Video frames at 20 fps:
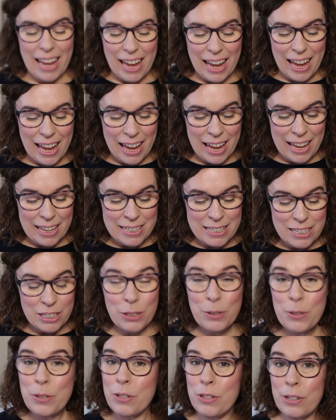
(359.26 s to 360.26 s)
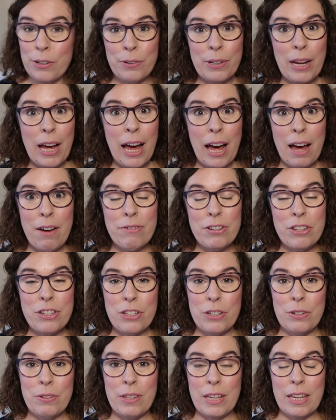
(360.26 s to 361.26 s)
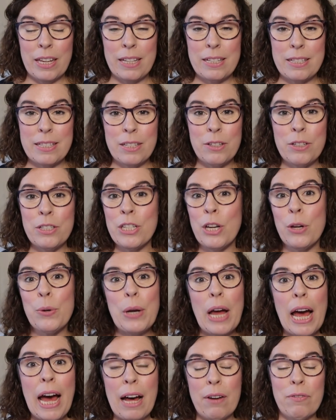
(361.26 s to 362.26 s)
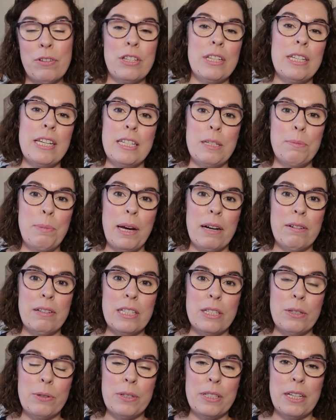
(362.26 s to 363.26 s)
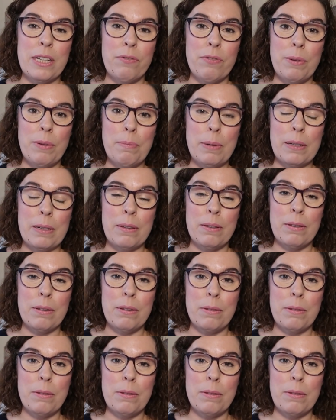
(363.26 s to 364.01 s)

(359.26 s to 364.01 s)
And you don't have to do this. You don't have to knit a pair of socks every month.